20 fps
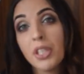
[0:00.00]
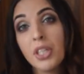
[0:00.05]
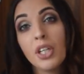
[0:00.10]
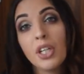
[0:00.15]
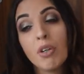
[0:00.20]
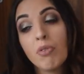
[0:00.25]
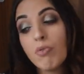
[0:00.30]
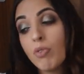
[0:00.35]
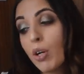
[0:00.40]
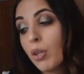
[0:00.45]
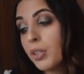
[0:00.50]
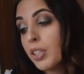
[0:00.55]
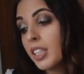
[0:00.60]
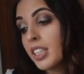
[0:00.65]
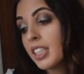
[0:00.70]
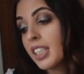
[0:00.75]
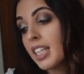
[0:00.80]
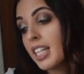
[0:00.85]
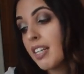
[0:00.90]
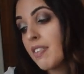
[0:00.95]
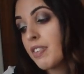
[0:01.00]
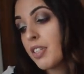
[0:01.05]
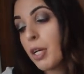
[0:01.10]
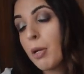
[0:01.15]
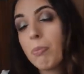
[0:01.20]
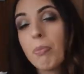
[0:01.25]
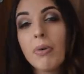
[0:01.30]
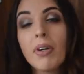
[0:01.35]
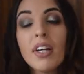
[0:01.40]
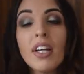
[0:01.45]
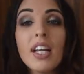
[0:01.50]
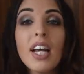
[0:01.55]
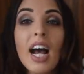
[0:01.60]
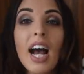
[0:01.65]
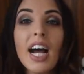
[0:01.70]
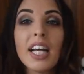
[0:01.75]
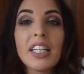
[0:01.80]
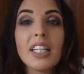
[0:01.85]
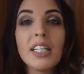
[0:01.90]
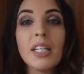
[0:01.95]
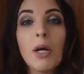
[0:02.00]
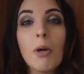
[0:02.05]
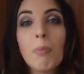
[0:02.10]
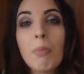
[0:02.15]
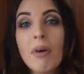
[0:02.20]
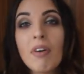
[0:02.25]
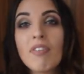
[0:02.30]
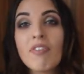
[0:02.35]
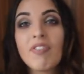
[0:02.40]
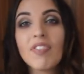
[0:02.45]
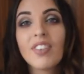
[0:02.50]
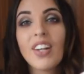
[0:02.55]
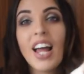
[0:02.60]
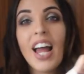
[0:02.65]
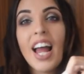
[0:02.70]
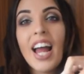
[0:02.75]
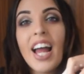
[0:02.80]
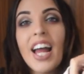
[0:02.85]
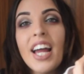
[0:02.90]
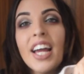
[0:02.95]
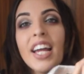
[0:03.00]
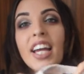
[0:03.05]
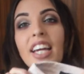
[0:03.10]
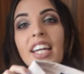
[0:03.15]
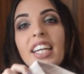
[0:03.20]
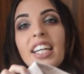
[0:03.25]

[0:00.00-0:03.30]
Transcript: You can roll your sleeves up, add a little bit of flair.